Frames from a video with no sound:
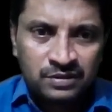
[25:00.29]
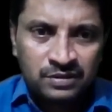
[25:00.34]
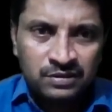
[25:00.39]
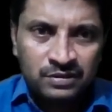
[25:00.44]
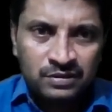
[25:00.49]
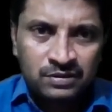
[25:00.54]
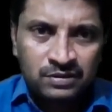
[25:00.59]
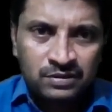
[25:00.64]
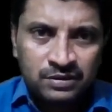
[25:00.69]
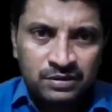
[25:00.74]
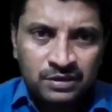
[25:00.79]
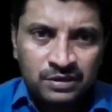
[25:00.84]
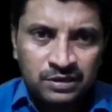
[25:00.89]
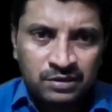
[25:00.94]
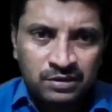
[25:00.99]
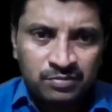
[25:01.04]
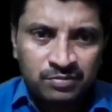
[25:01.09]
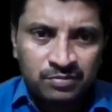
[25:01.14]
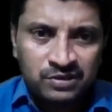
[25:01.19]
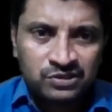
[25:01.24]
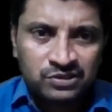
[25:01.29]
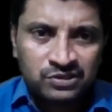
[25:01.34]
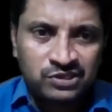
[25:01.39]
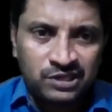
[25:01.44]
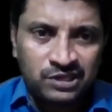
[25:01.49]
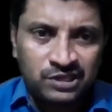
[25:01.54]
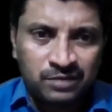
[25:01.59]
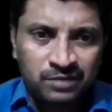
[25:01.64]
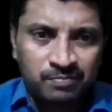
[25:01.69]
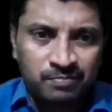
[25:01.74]
D comma G,
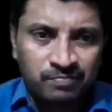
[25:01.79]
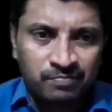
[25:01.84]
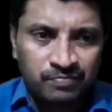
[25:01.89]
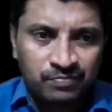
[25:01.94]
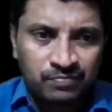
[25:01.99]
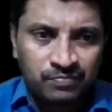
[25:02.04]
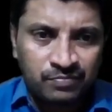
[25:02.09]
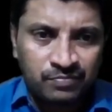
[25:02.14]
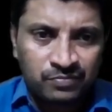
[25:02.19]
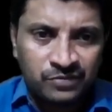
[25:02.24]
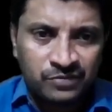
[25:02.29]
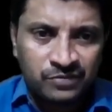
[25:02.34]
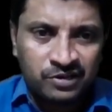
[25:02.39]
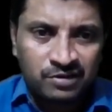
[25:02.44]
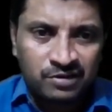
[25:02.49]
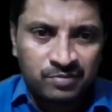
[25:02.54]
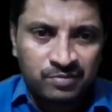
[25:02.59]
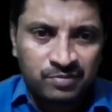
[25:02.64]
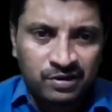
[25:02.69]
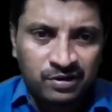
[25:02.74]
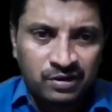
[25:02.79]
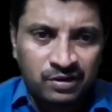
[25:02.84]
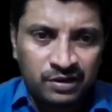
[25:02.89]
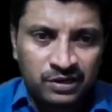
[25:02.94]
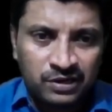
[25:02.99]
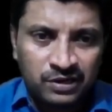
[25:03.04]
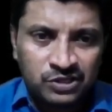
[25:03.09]
D comma H.